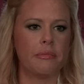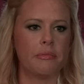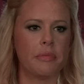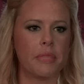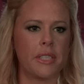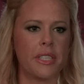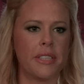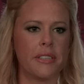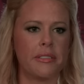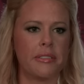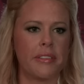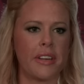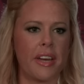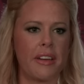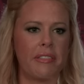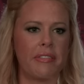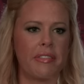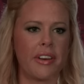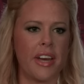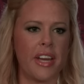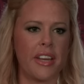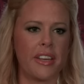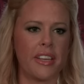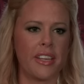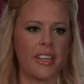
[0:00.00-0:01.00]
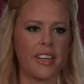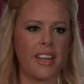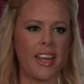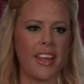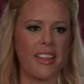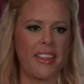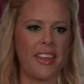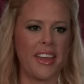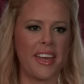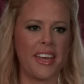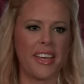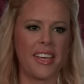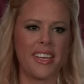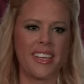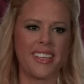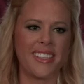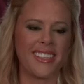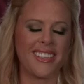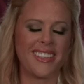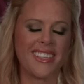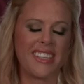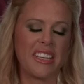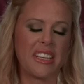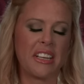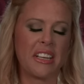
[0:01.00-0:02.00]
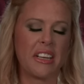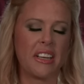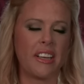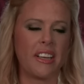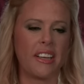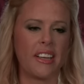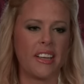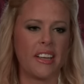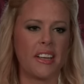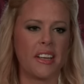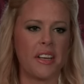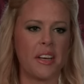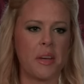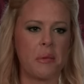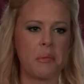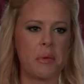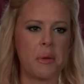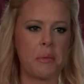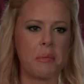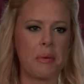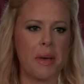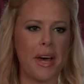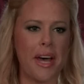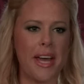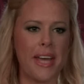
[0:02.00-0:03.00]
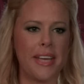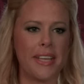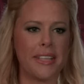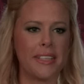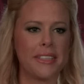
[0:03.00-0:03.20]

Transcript: but if I find it and I like it, I'm gonna buy